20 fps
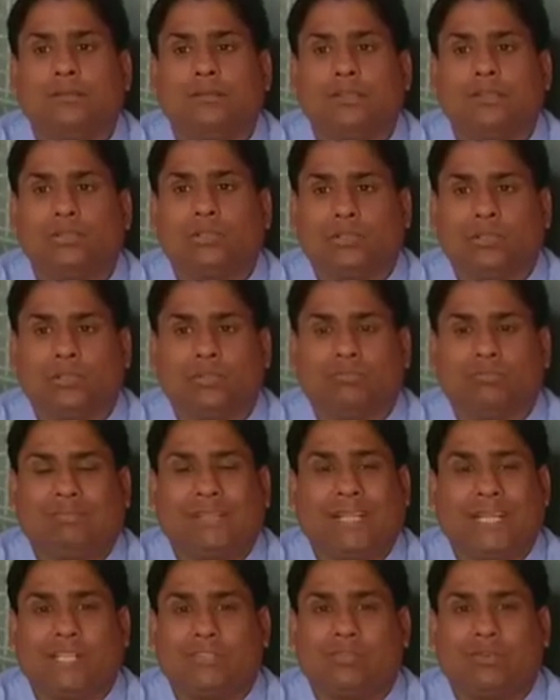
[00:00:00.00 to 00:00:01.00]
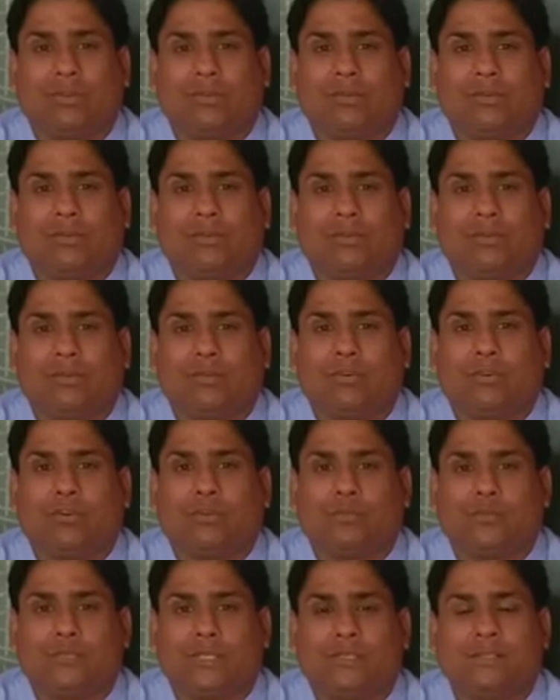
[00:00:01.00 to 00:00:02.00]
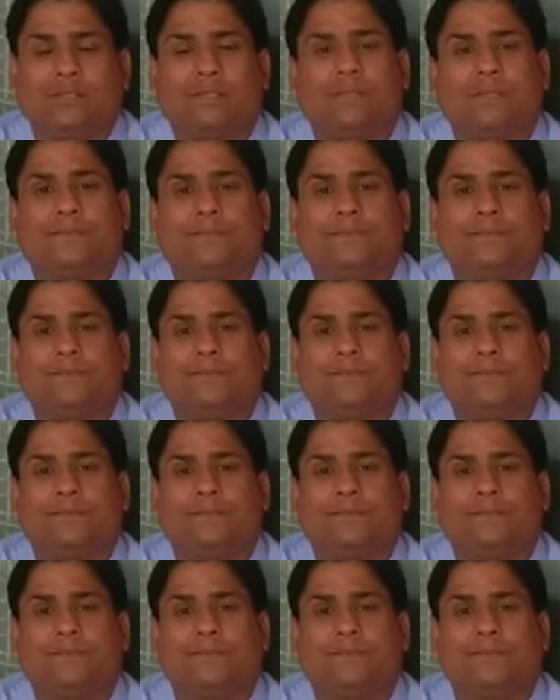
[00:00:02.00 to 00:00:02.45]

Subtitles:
So there is no options.